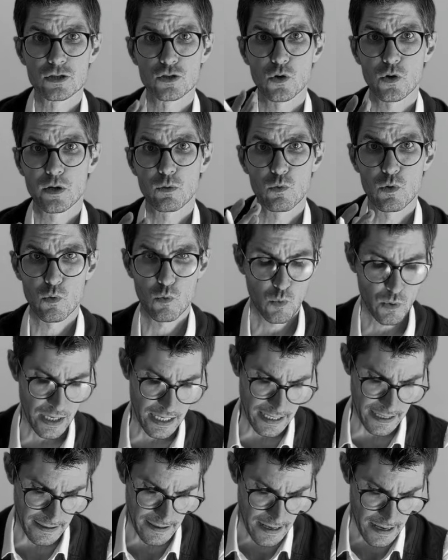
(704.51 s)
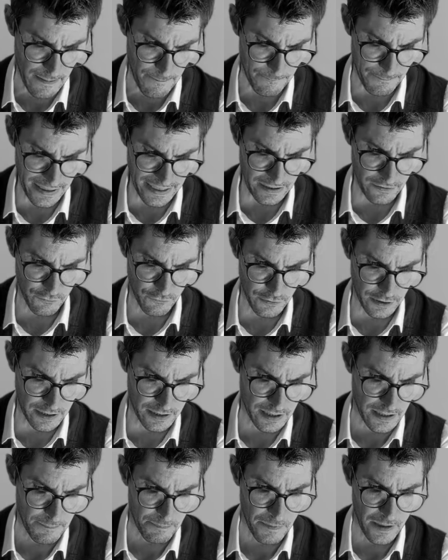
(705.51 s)
so it will really
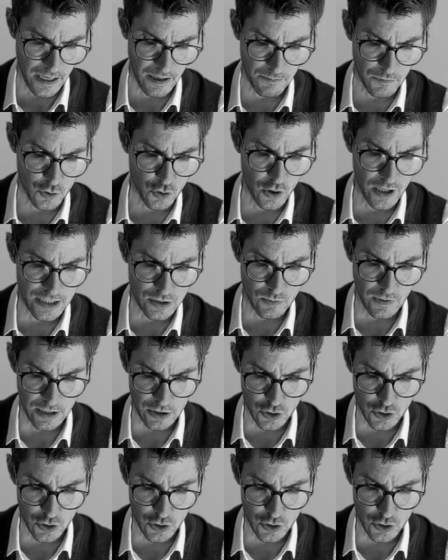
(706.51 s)
benefit you as well.